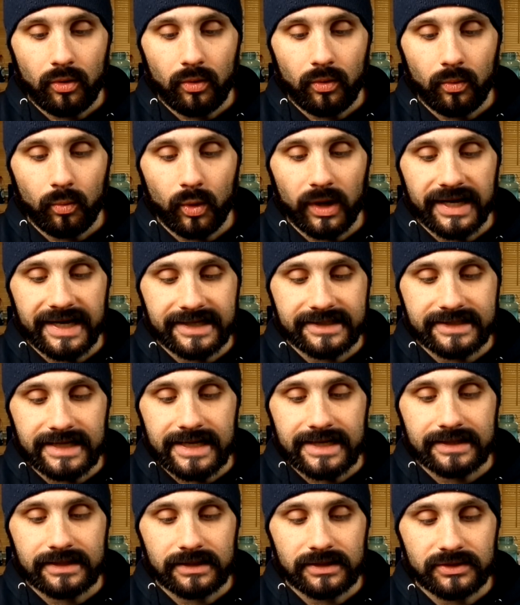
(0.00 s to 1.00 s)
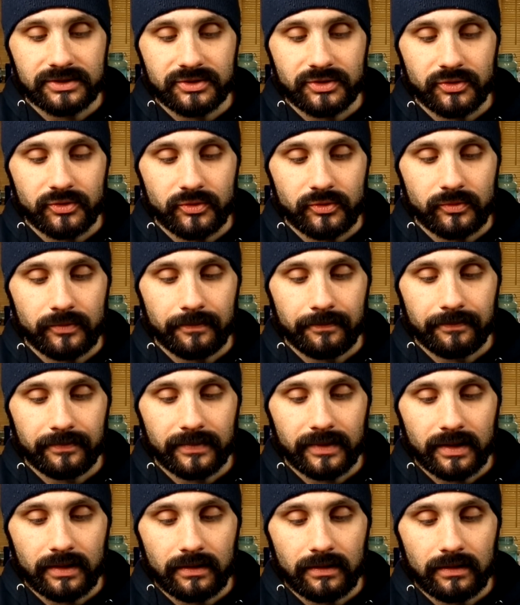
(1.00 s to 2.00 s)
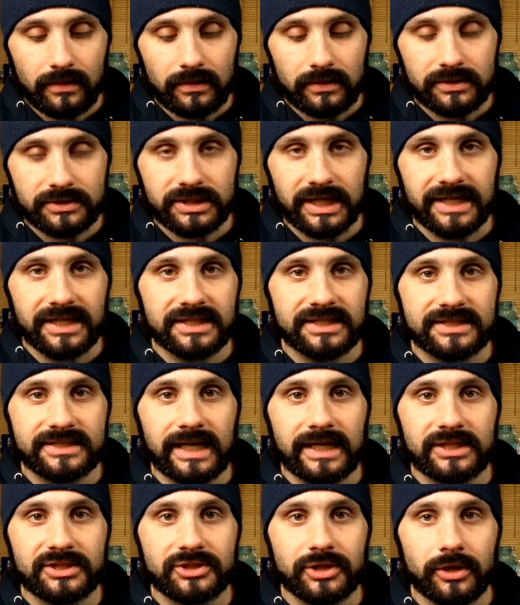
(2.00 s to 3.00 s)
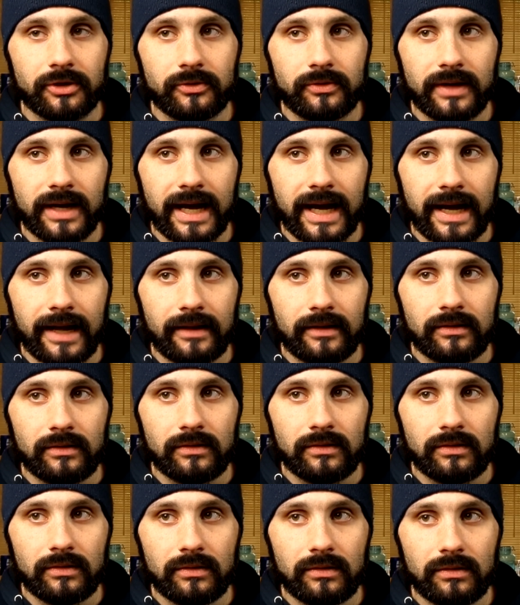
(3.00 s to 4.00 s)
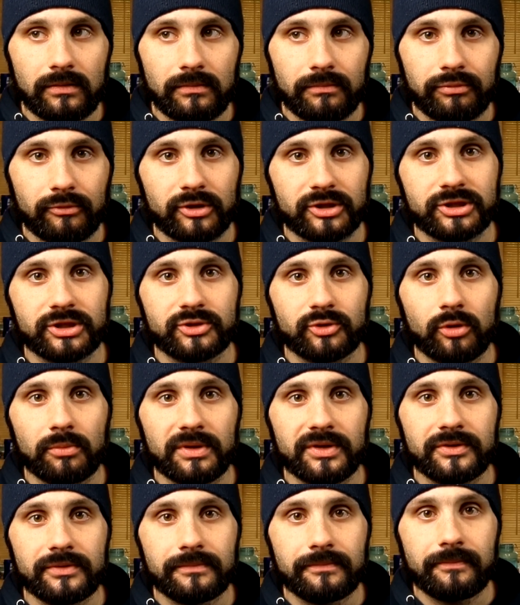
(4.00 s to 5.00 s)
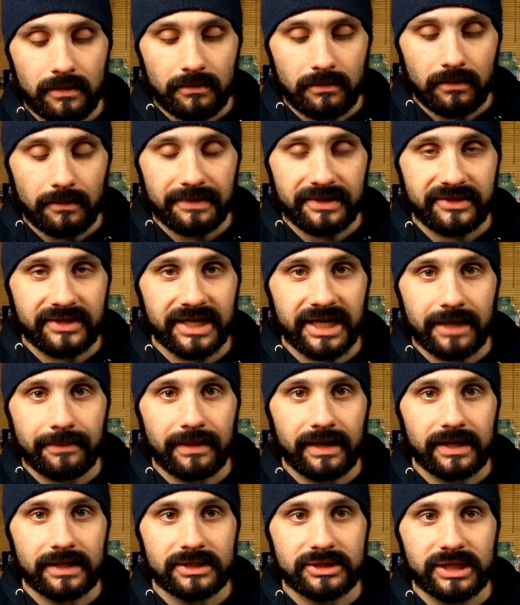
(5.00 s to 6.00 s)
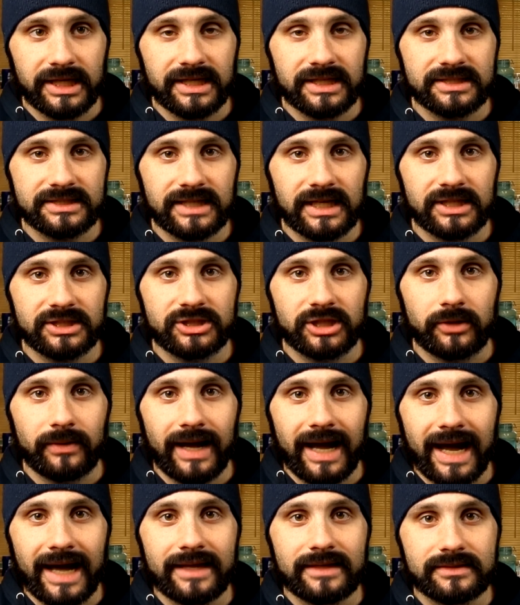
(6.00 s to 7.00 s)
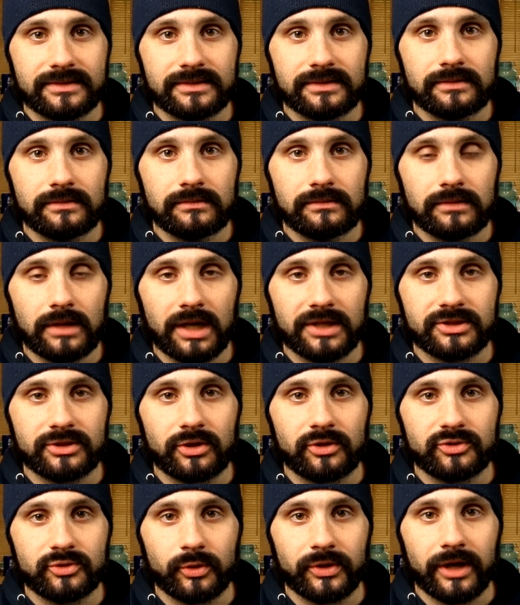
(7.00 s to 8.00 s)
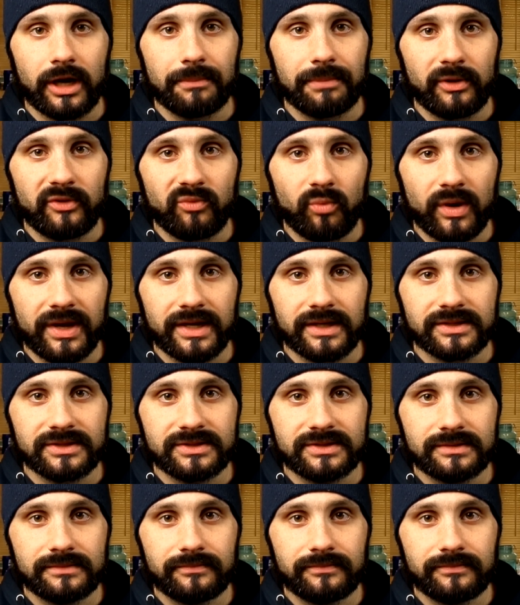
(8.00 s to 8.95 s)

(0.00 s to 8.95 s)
what he did to Jadon Sancho at Borussia Dortmund. I mean, think about it. Jadon Sancho and Hudson-Odoi are both wingers.